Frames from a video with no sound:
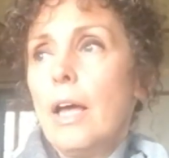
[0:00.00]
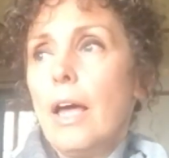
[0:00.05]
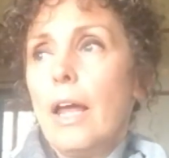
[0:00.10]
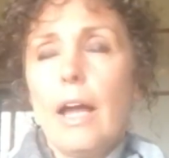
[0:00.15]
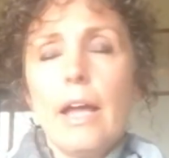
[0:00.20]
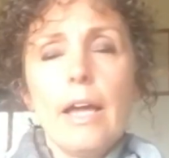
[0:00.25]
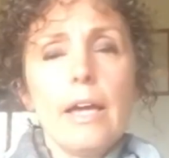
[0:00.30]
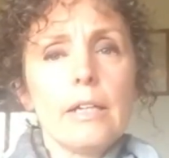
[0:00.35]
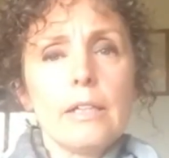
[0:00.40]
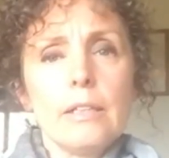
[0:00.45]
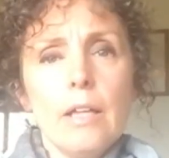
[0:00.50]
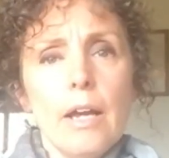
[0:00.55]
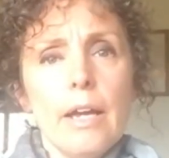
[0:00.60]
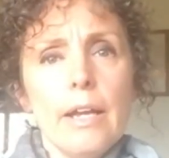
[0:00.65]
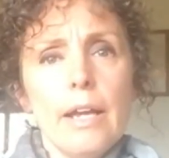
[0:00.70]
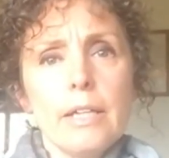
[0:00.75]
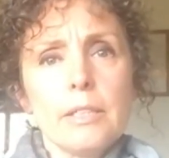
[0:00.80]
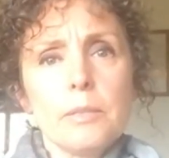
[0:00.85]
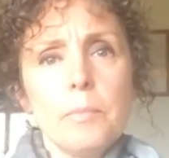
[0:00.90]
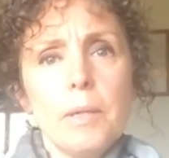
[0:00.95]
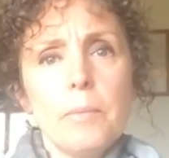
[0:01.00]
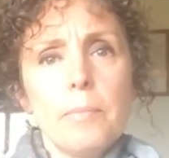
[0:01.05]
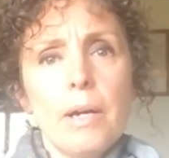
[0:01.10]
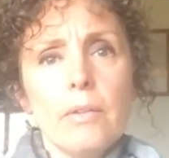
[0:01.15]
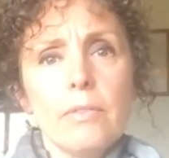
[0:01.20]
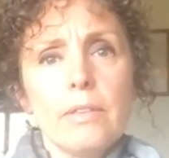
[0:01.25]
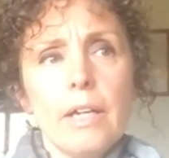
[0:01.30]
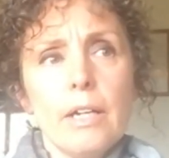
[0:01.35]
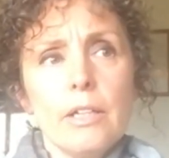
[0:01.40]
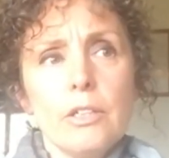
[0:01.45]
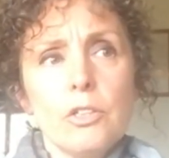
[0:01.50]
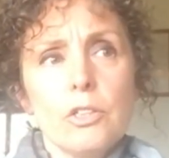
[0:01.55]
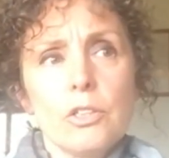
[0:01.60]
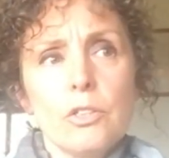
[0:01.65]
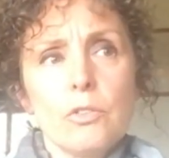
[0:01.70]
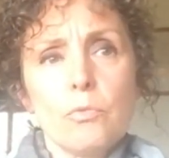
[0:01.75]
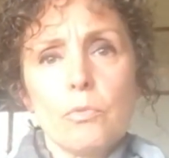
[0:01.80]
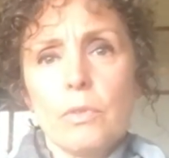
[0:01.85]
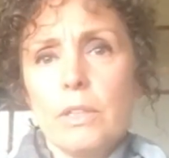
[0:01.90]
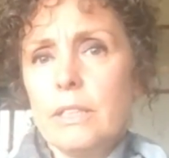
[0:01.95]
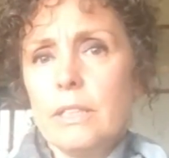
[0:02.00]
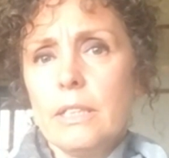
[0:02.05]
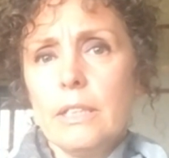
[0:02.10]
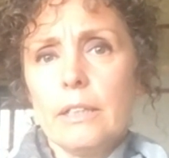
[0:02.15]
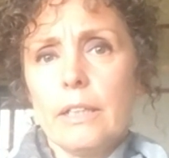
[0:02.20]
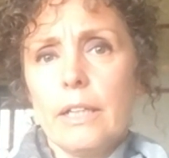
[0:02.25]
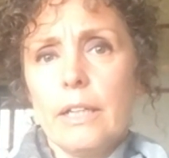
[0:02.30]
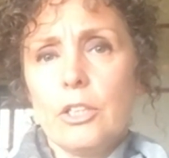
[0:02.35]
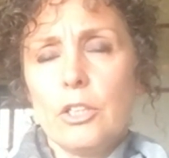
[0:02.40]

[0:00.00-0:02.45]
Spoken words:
And I had a client ask me about that just recently.